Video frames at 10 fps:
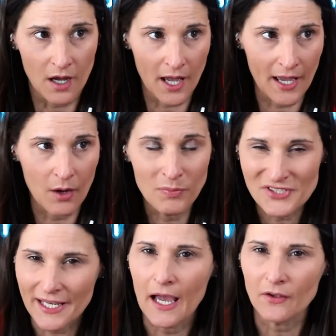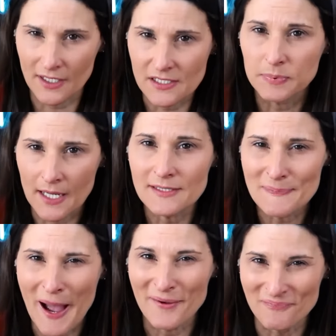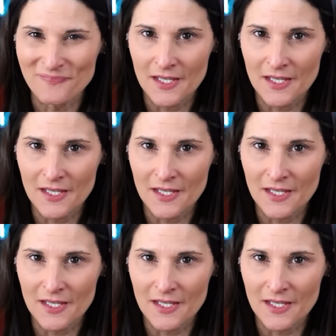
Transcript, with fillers: uh, almost like outlines a blind spot.